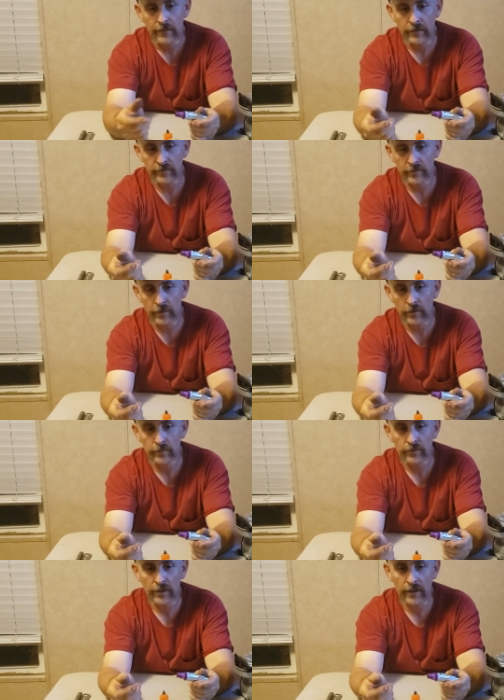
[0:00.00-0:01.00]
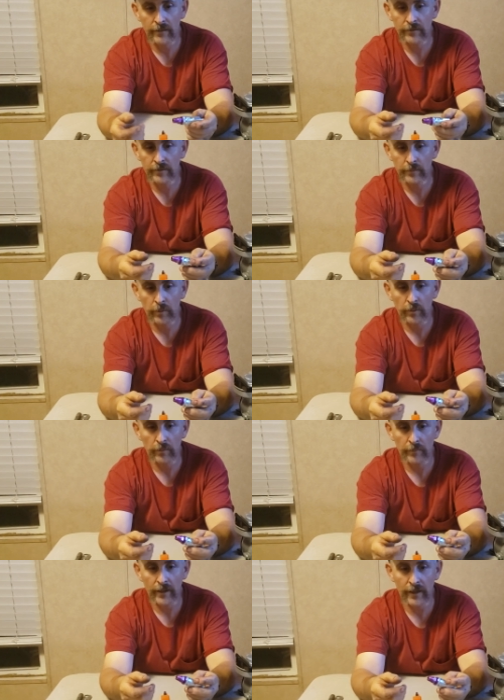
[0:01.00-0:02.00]
There's no trying to pull
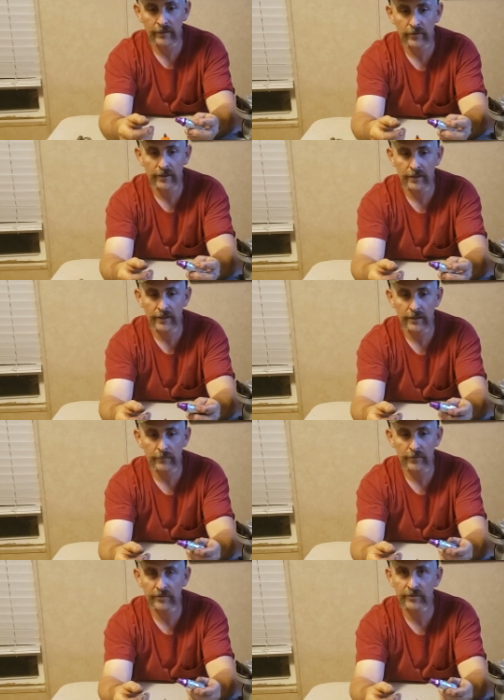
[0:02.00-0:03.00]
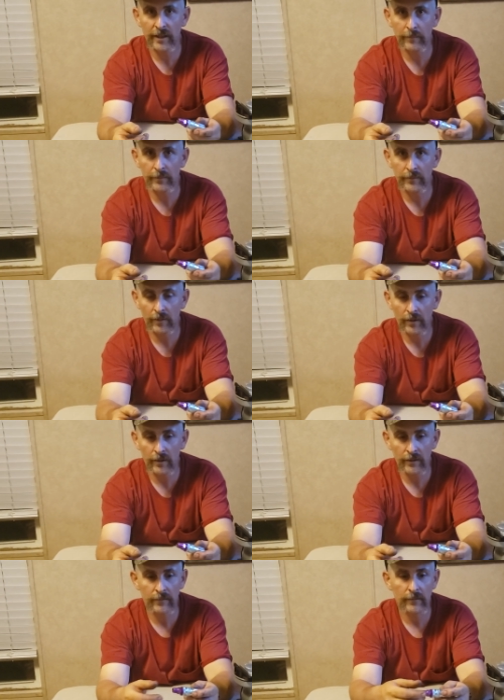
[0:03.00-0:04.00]
them back, trying to get them to snap and lock.